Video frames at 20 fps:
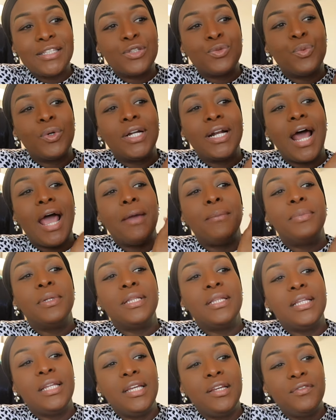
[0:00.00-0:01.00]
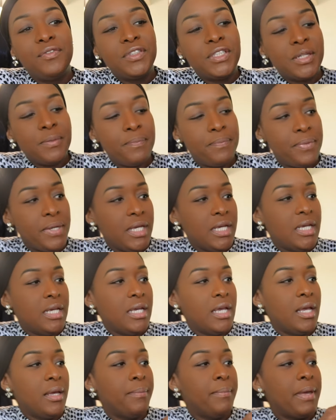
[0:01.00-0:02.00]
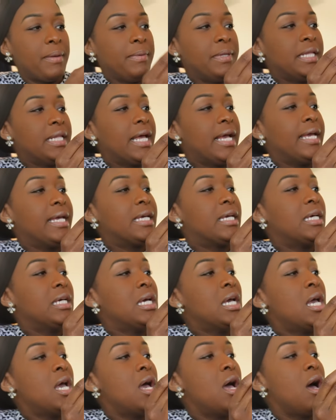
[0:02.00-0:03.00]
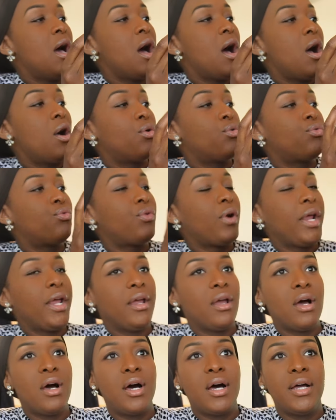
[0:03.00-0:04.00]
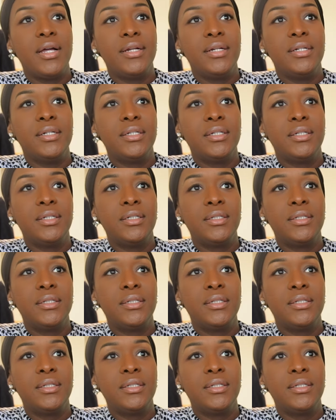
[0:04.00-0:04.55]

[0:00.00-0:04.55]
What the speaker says: is what I believe to be maybe like a rayon